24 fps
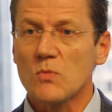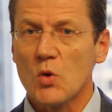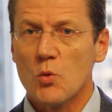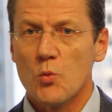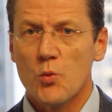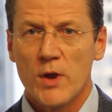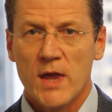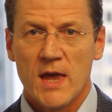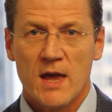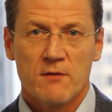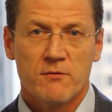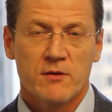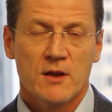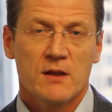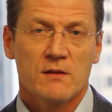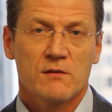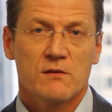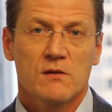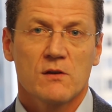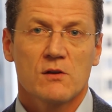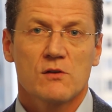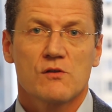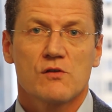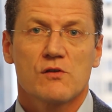We have had
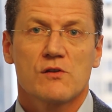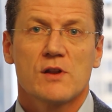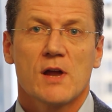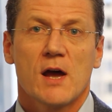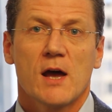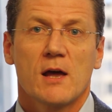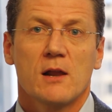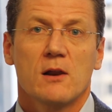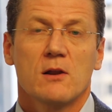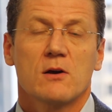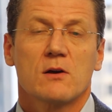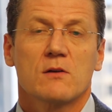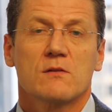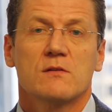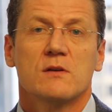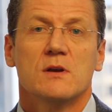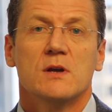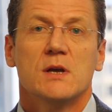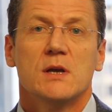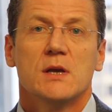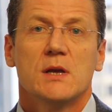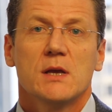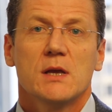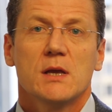such dialogues
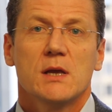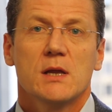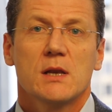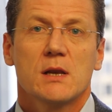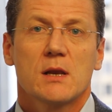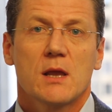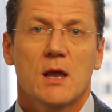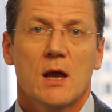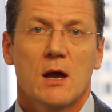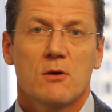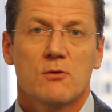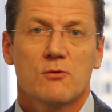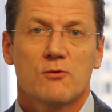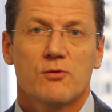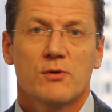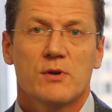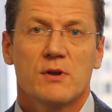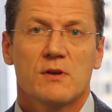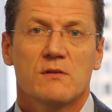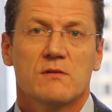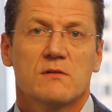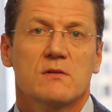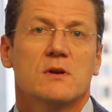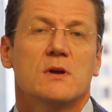in
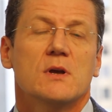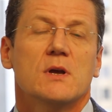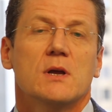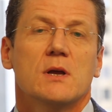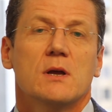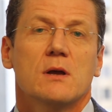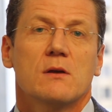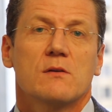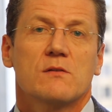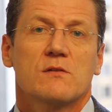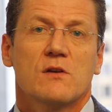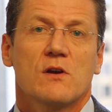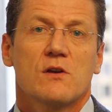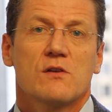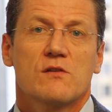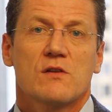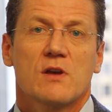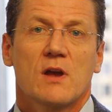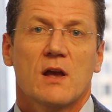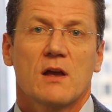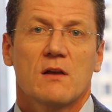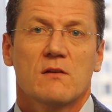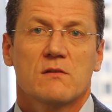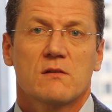countries such
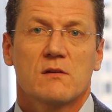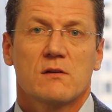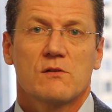as